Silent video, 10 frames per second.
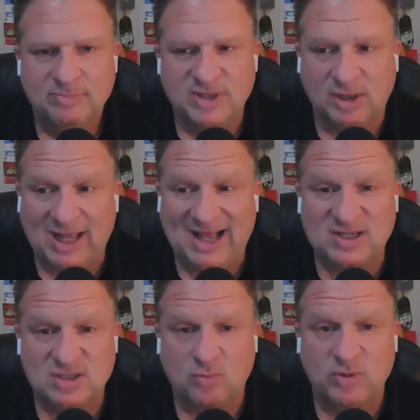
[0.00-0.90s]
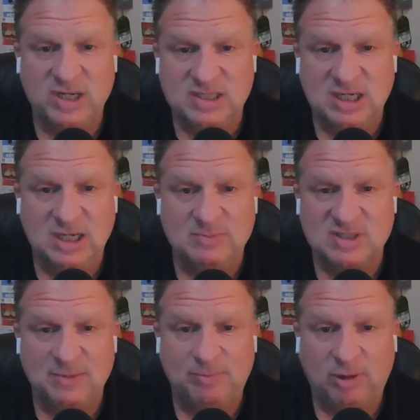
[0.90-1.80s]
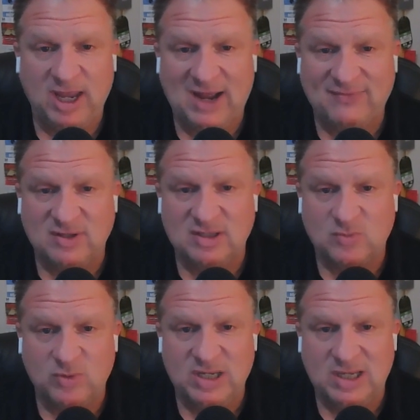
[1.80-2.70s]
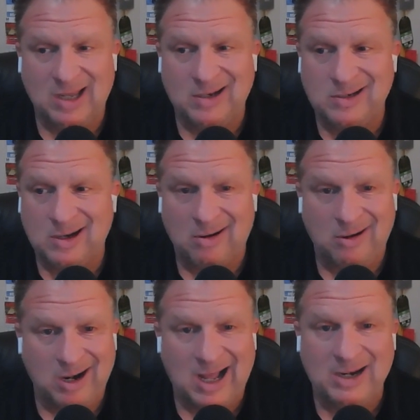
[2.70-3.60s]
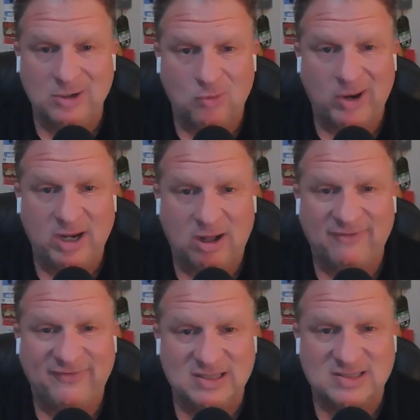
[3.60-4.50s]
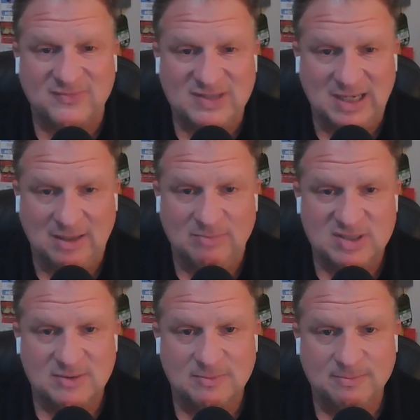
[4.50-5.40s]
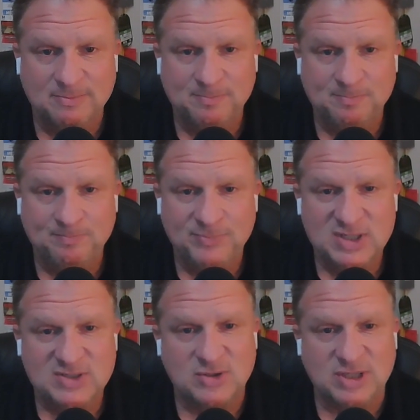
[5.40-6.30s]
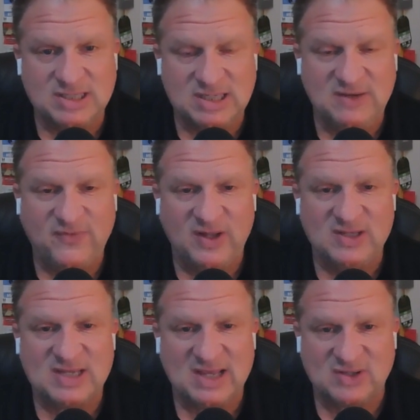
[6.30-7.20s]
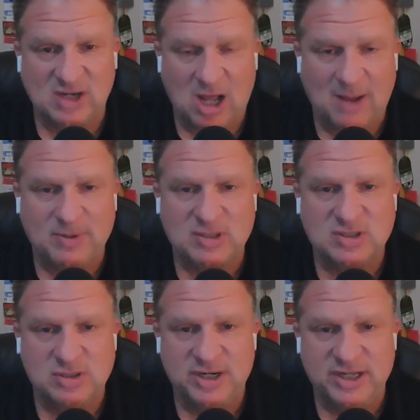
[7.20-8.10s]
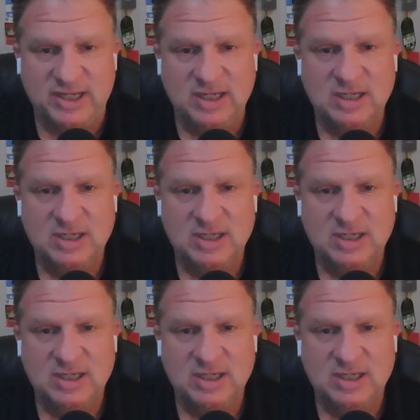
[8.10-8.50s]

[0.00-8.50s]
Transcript: The last three teams they play after this weekend are not great offensive teams. So the defense has an opportunity